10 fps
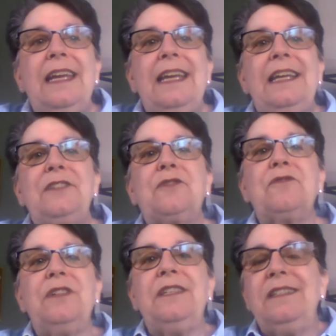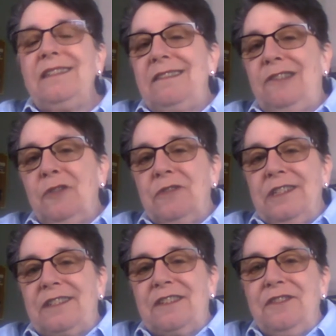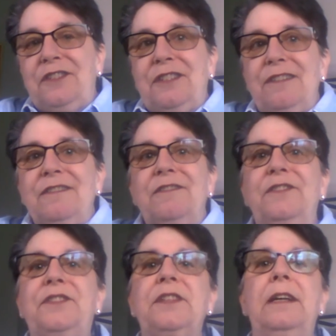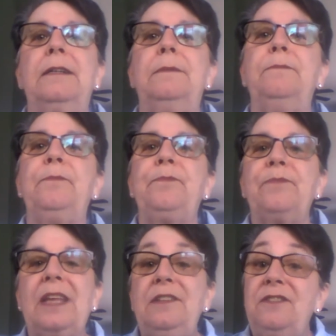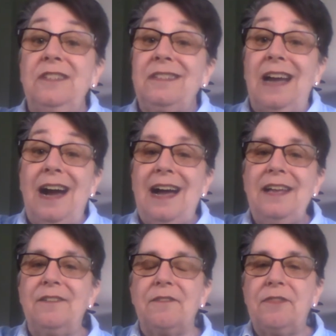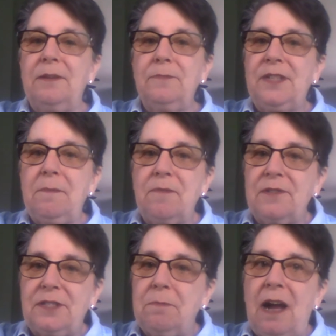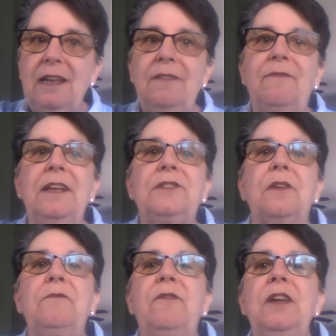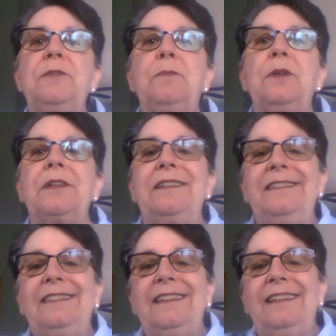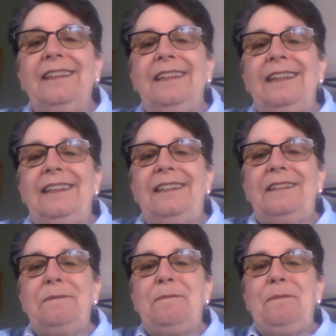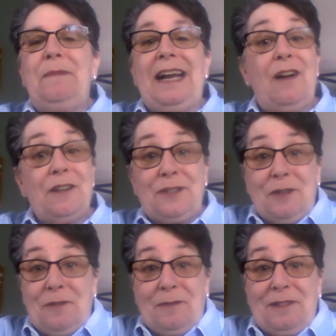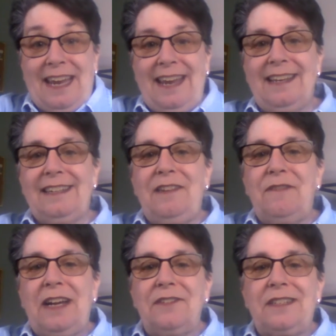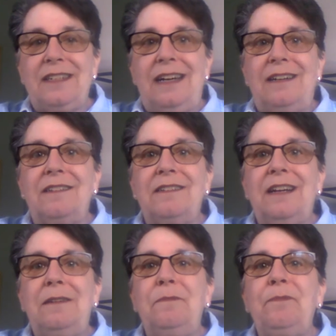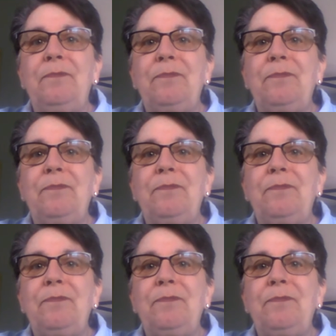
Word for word: history, joys, concerns, um, and just hi or thumbs up or a smiley face on Facebook. Um, I also can't leave out our um,